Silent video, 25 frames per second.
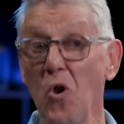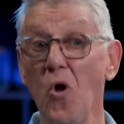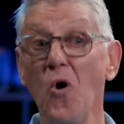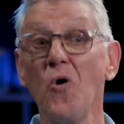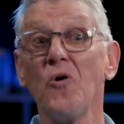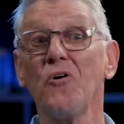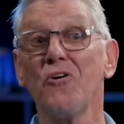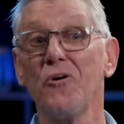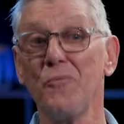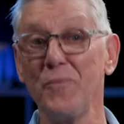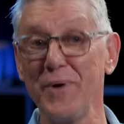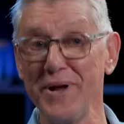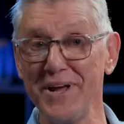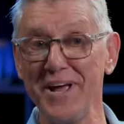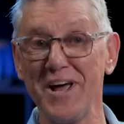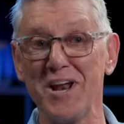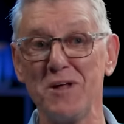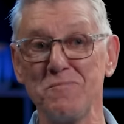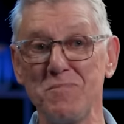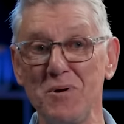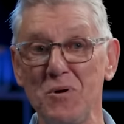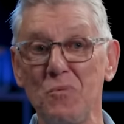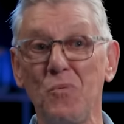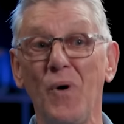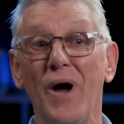longer are we going
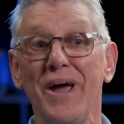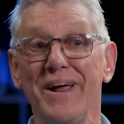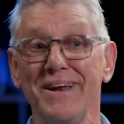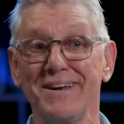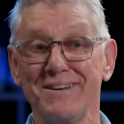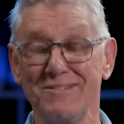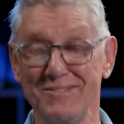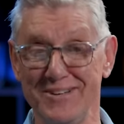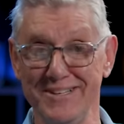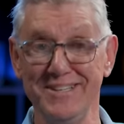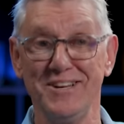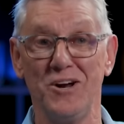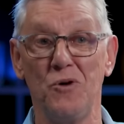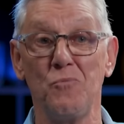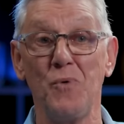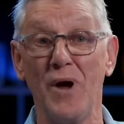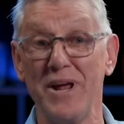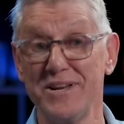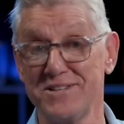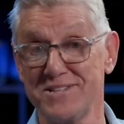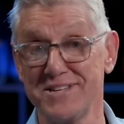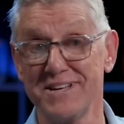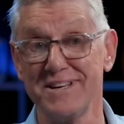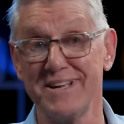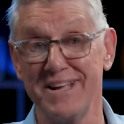to be wait, you know,
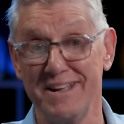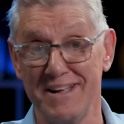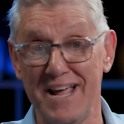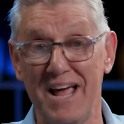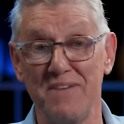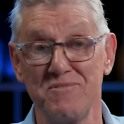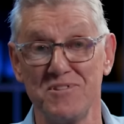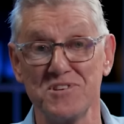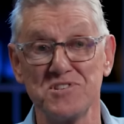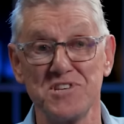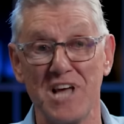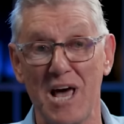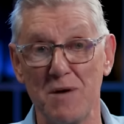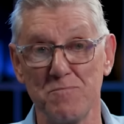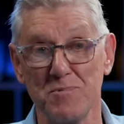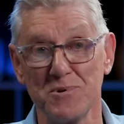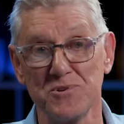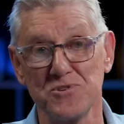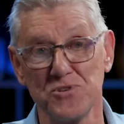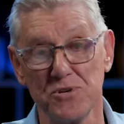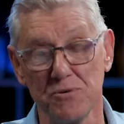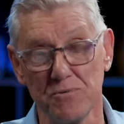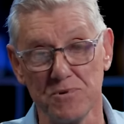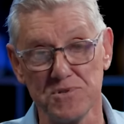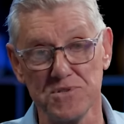wait to have this
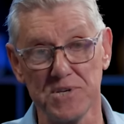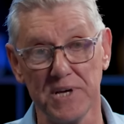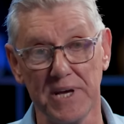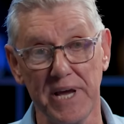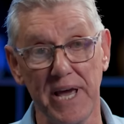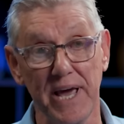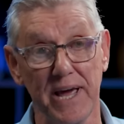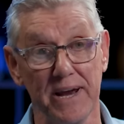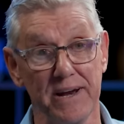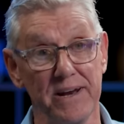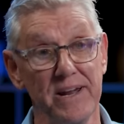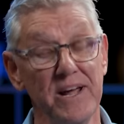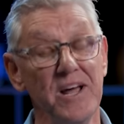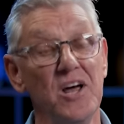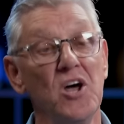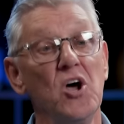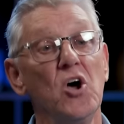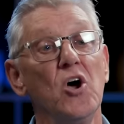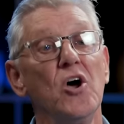happen to us again.